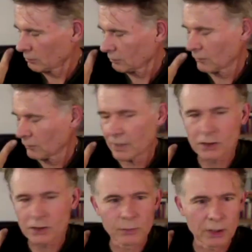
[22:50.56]
the
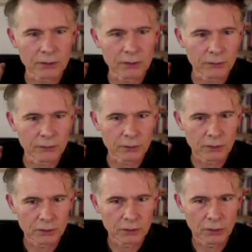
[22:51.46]
fleshy part of your
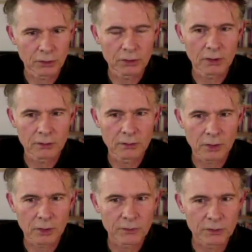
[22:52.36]
shoulder on
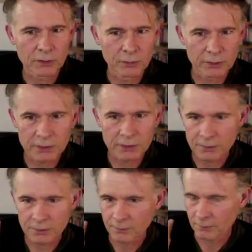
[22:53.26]
top of the humerus,
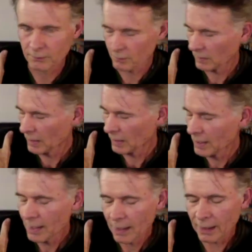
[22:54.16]

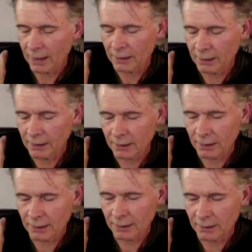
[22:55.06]
and
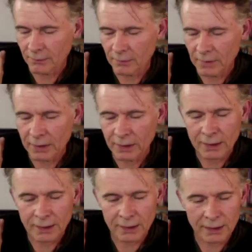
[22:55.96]

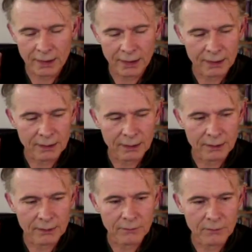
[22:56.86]
then
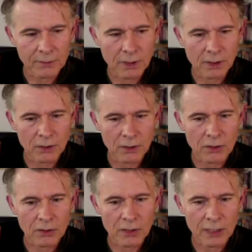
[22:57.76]
again
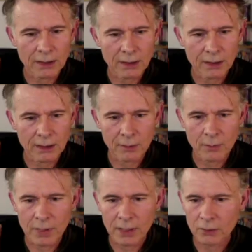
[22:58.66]
think
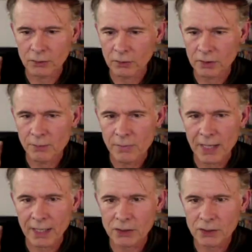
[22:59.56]
about or
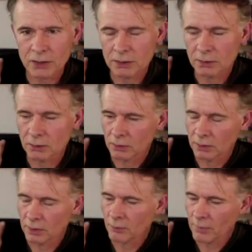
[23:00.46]
imagine
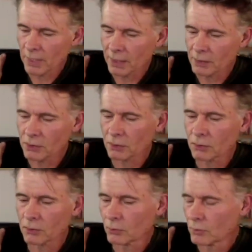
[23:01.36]

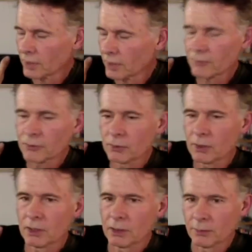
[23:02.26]
to lift
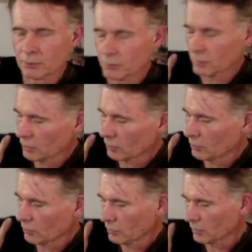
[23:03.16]
your arm.
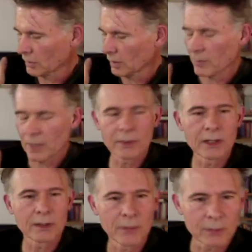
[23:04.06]
So yeah,
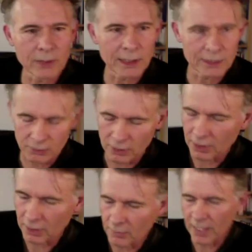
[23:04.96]
maybe let your
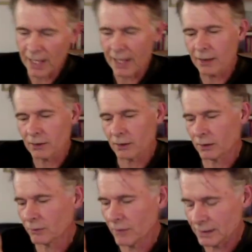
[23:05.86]
arm hang
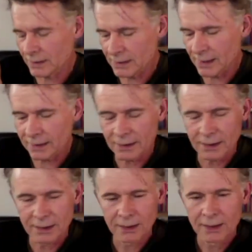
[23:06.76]
on the right side,
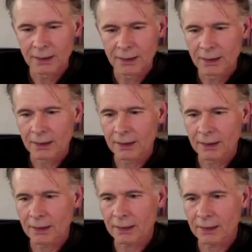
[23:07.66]
and
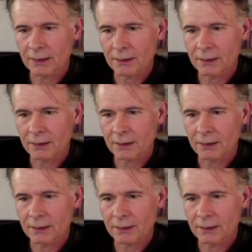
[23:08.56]
then